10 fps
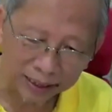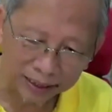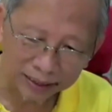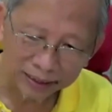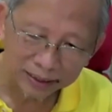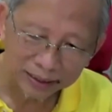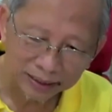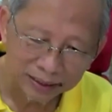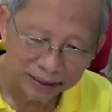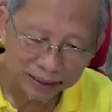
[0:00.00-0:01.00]
it
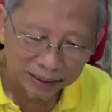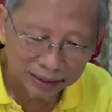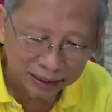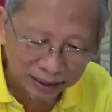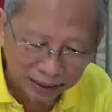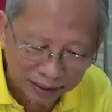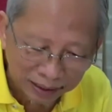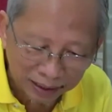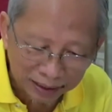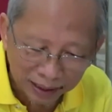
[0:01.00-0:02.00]
the
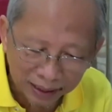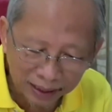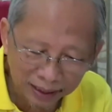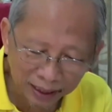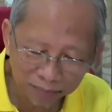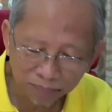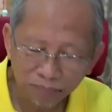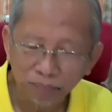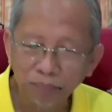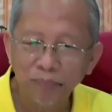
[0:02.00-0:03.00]
way that I want it, lah.
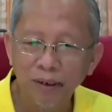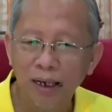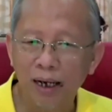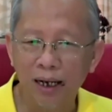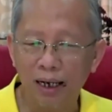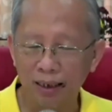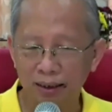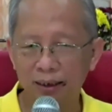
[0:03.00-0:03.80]
So that's why